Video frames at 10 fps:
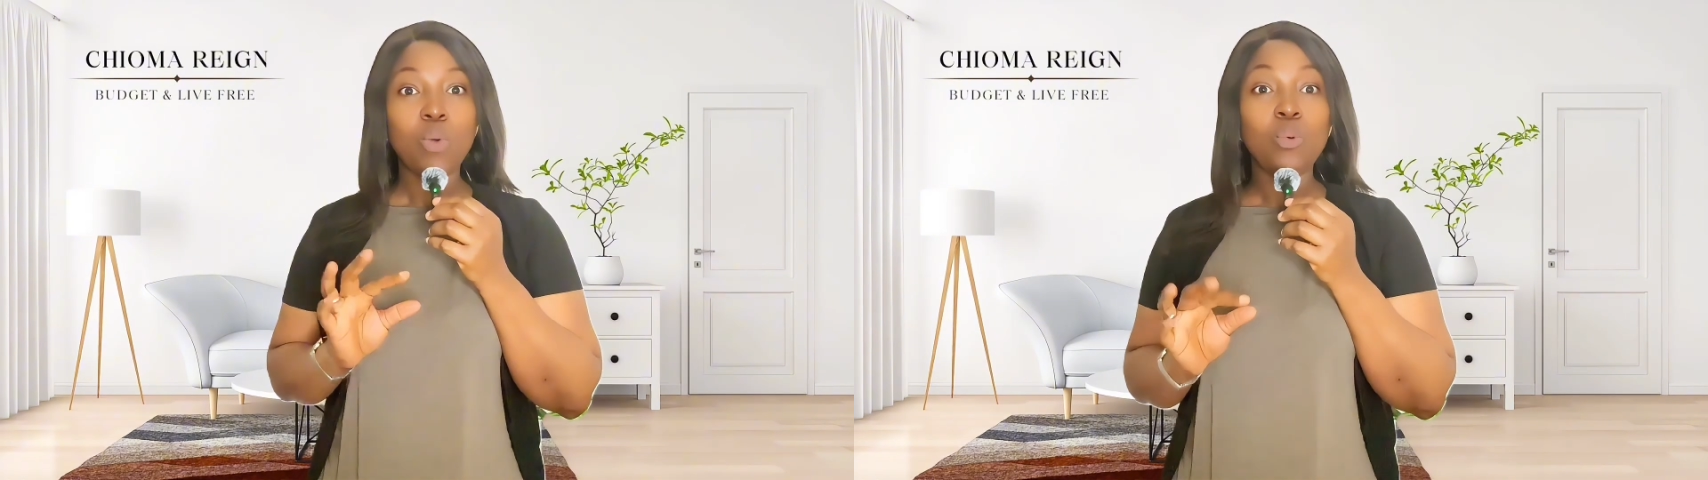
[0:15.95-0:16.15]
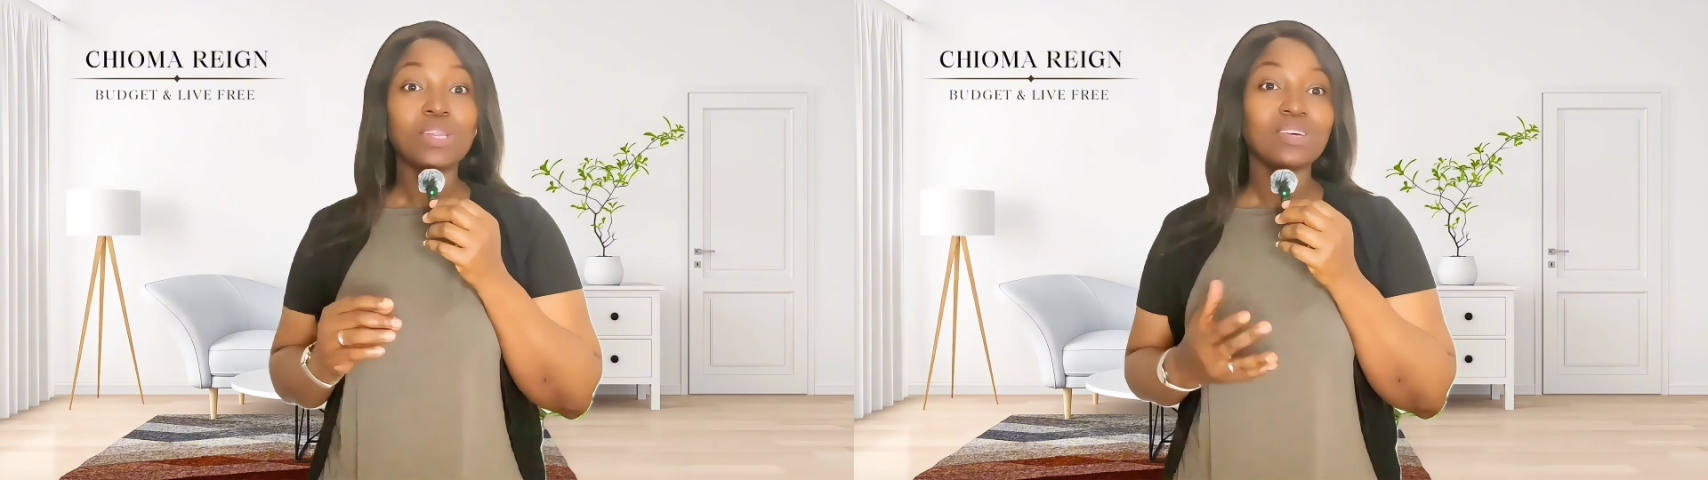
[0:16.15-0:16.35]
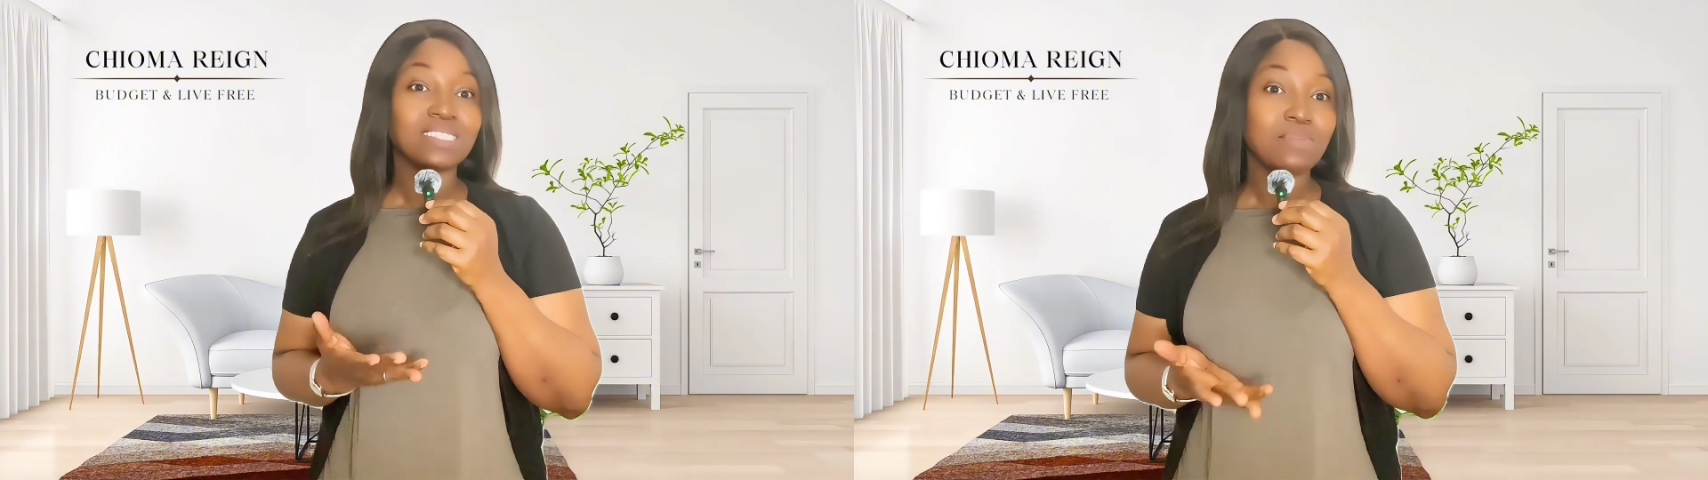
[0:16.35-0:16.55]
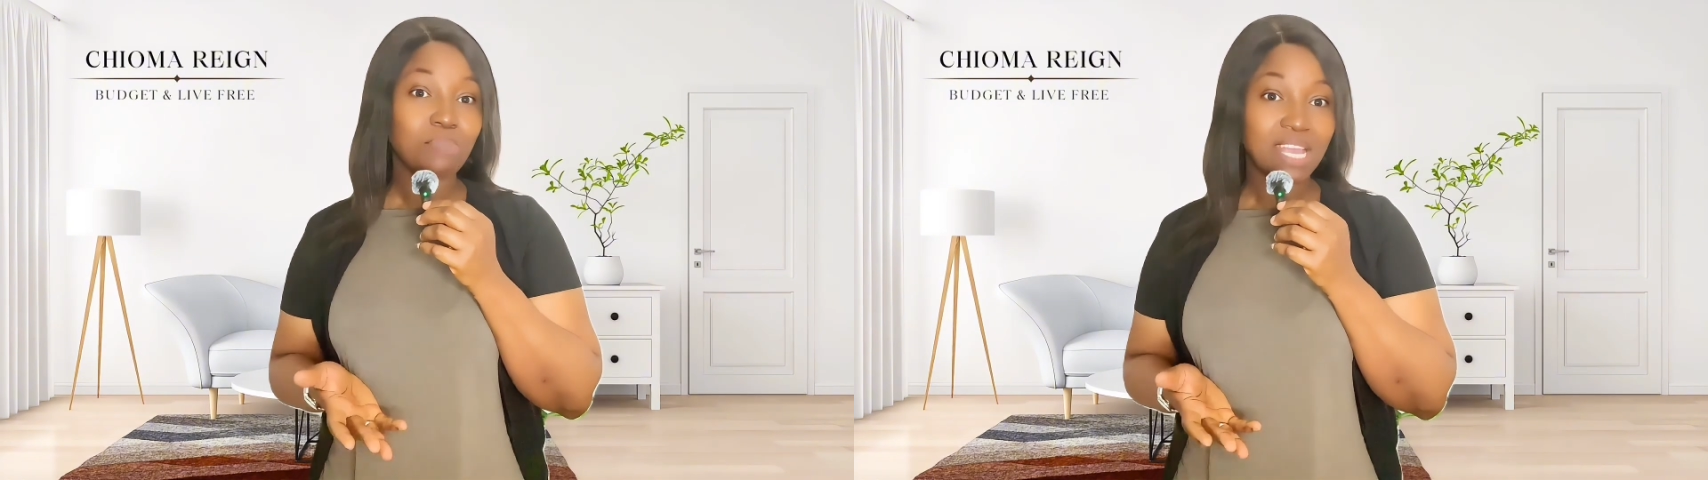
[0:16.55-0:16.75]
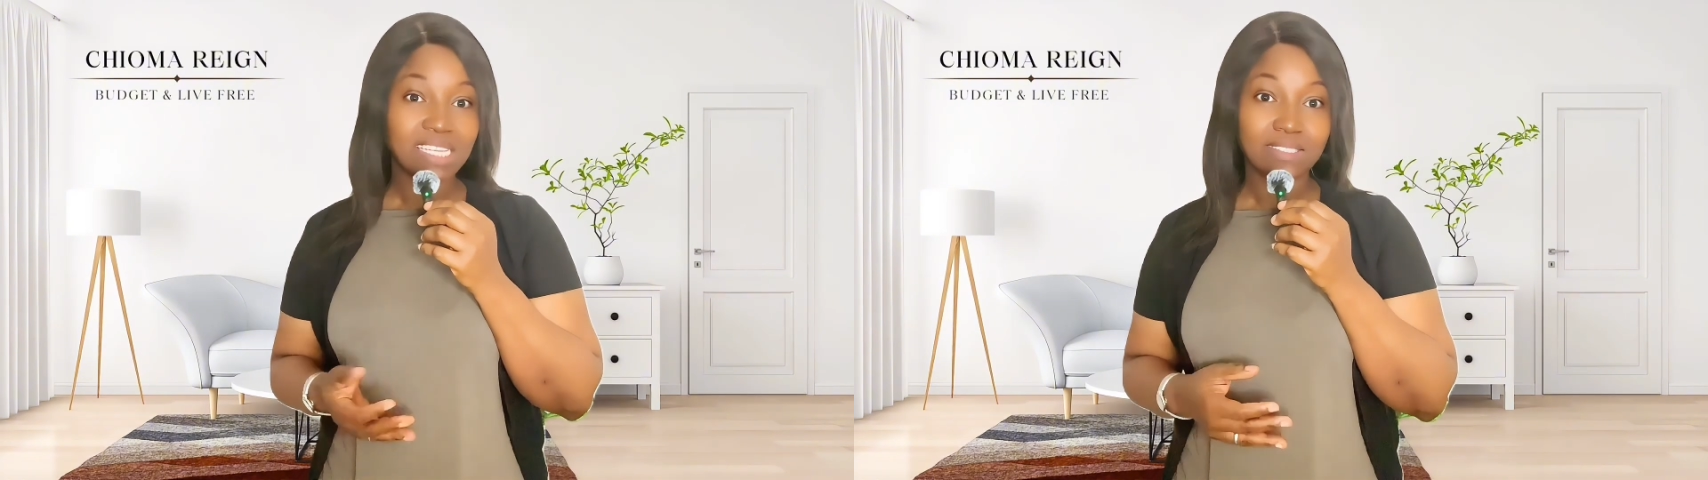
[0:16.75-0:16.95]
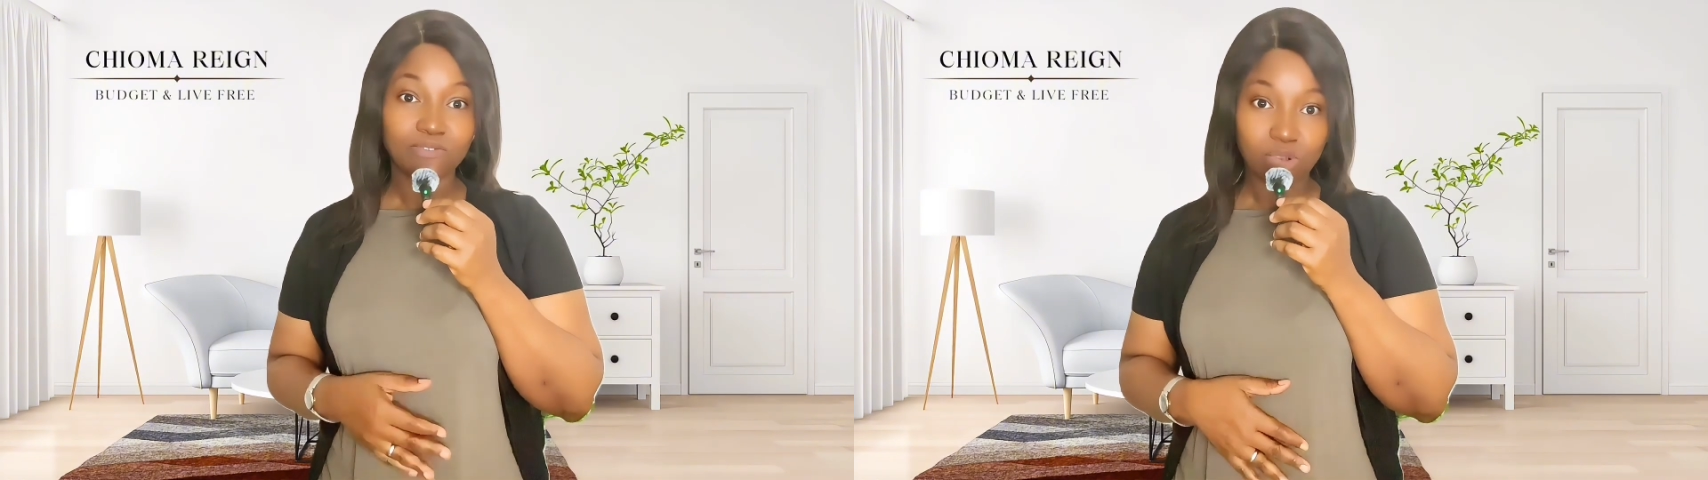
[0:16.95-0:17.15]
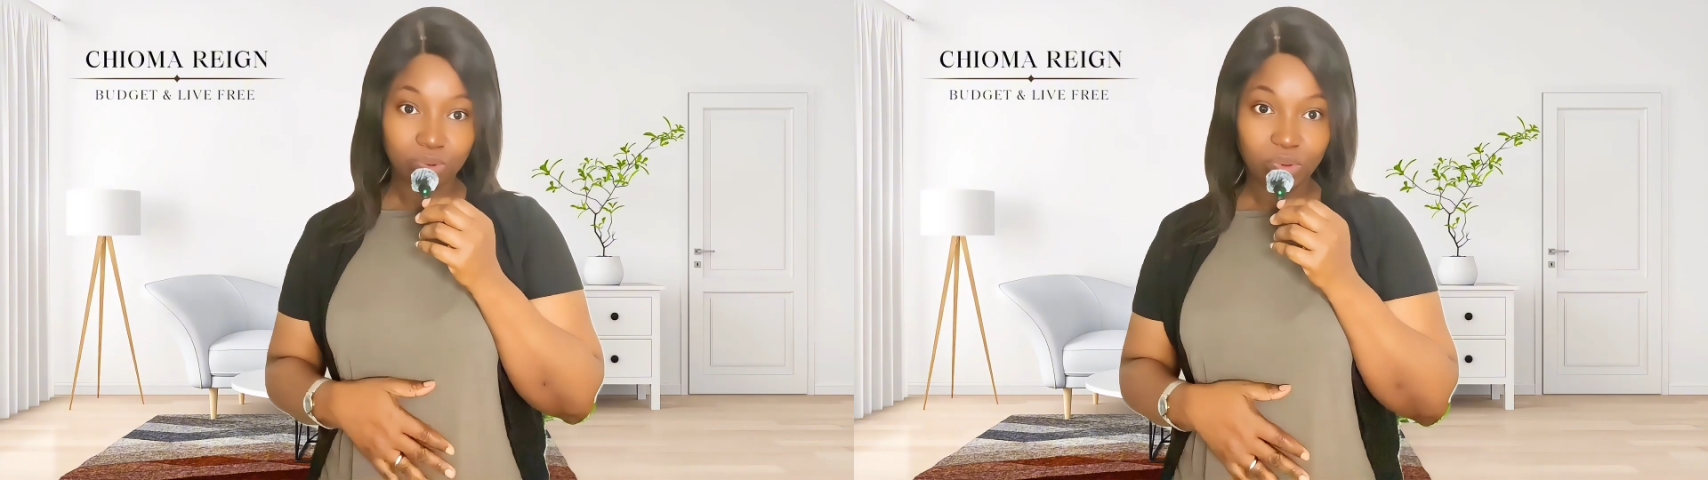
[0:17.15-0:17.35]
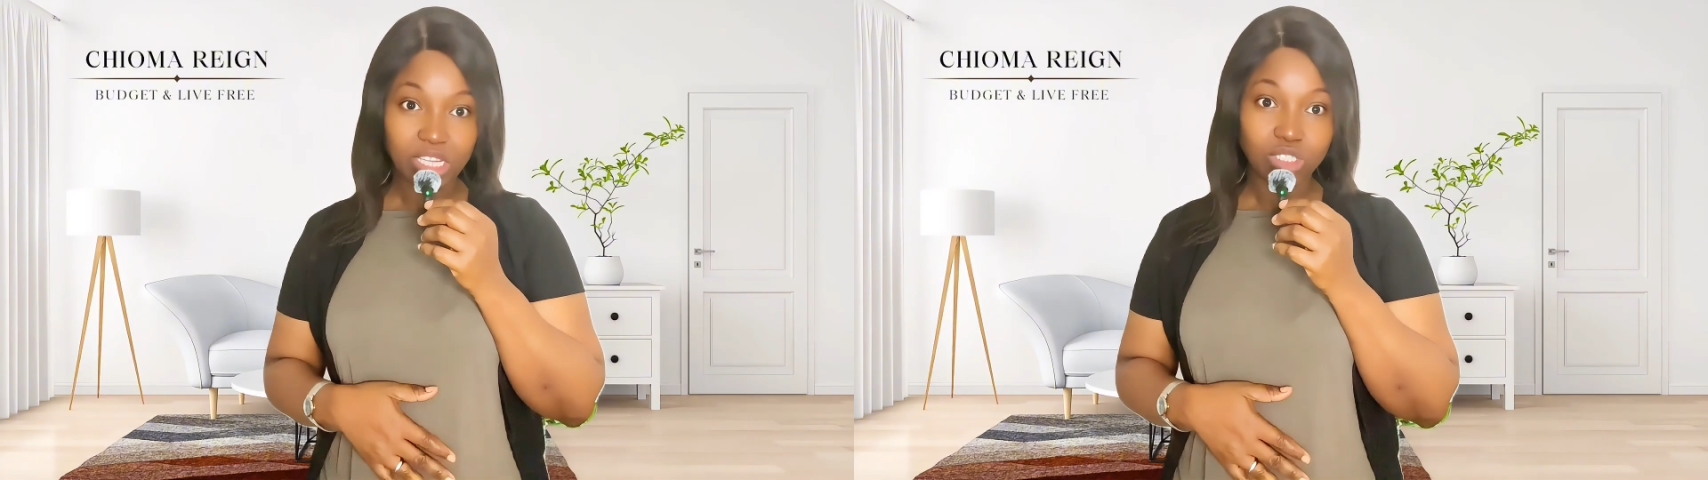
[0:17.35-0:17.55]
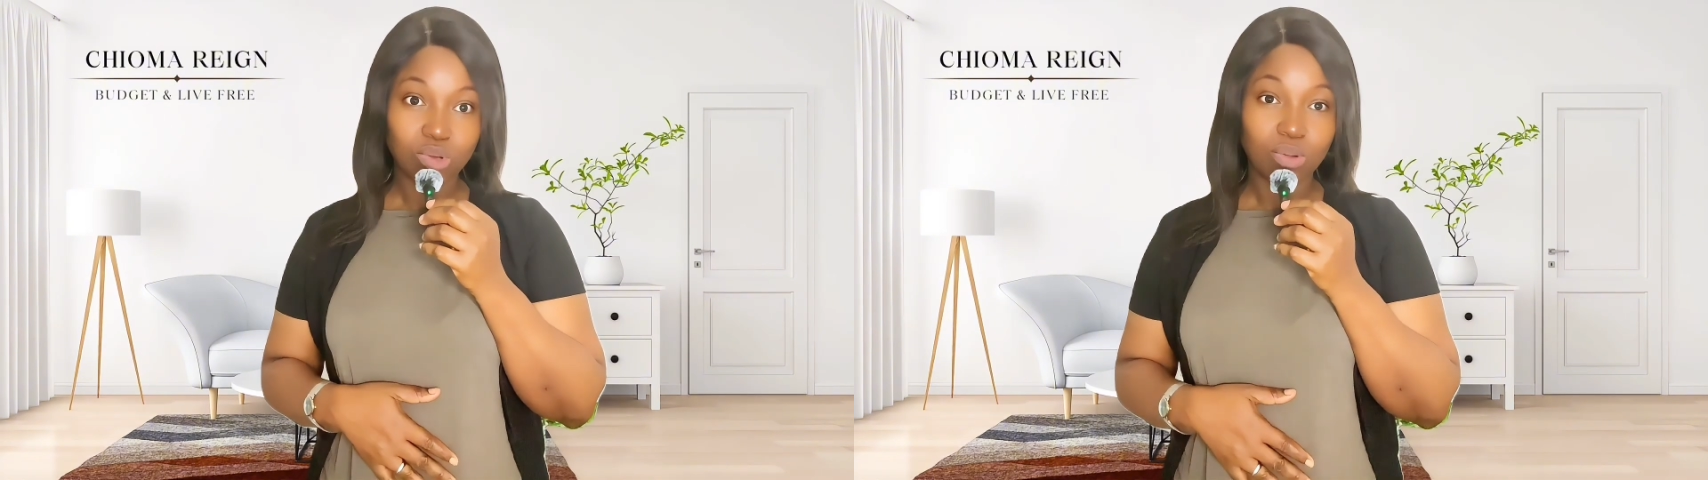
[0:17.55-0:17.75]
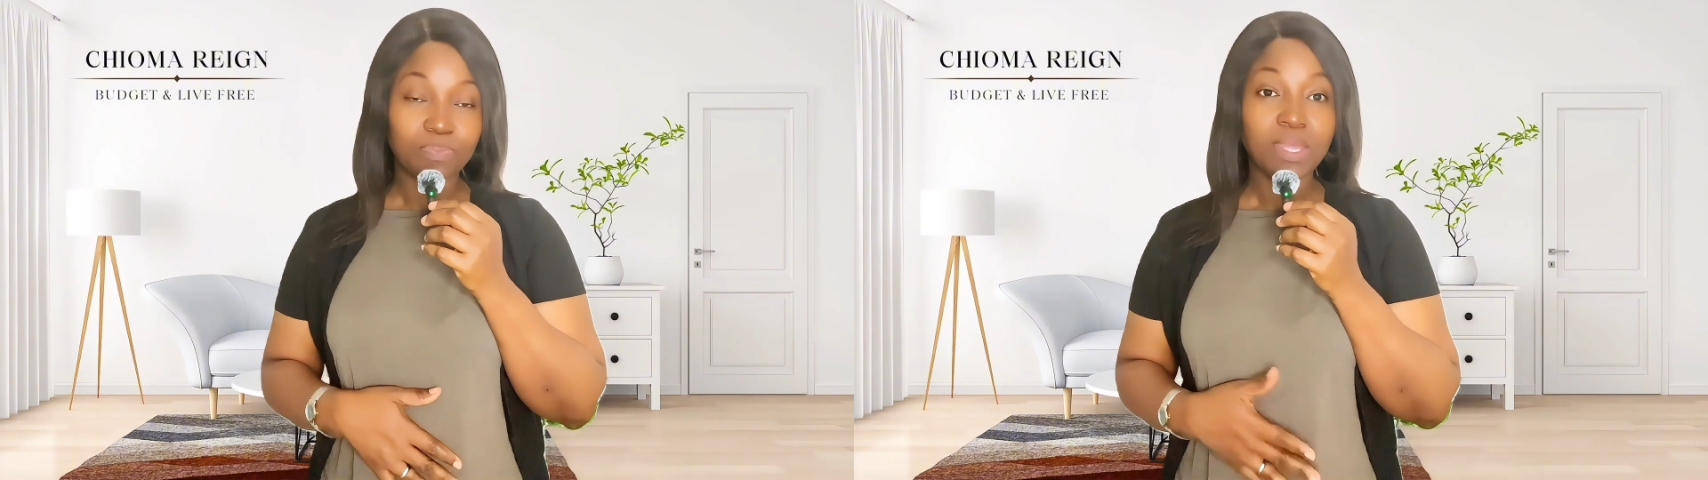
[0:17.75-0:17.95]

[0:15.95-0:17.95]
What does it mean for creators,